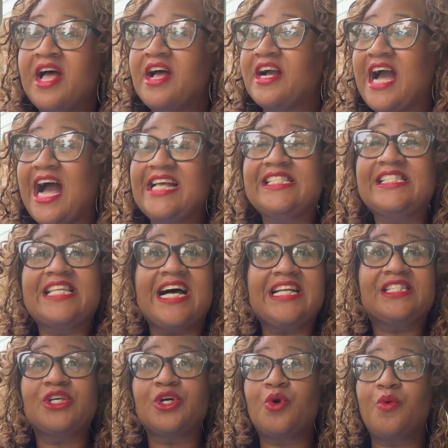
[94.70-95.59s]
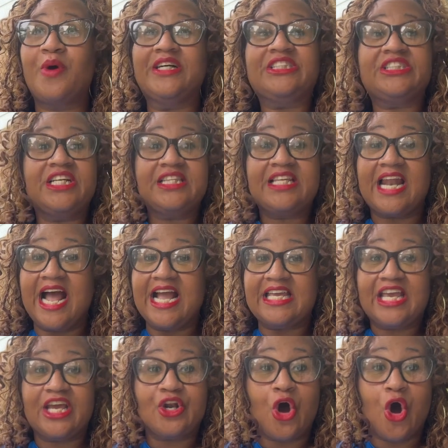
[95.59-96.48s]
Guys, that's a question that I
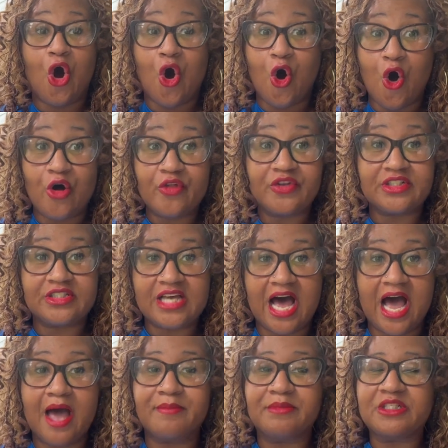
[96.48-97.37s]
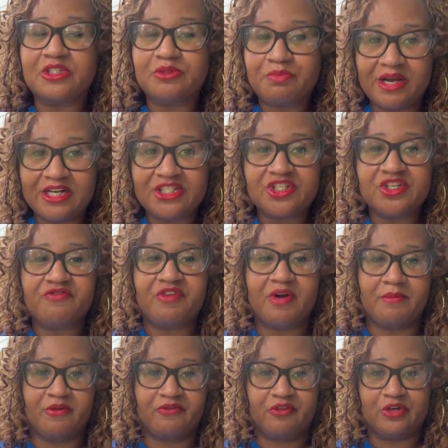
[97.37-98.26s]
get all the time, especially
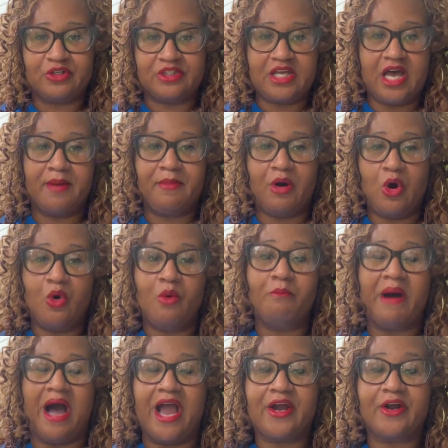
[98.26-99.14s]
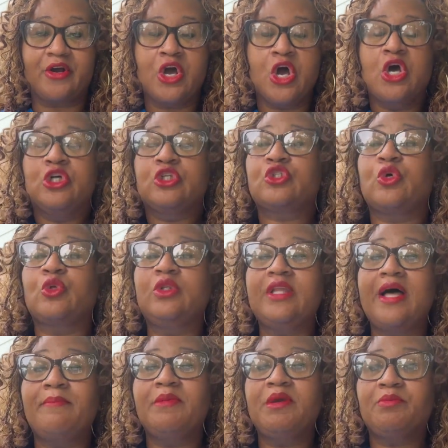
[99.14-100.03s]
from a first-time home buyer. So
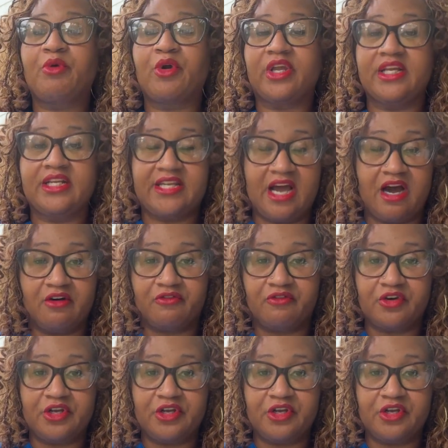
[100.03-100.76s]
let me break it down for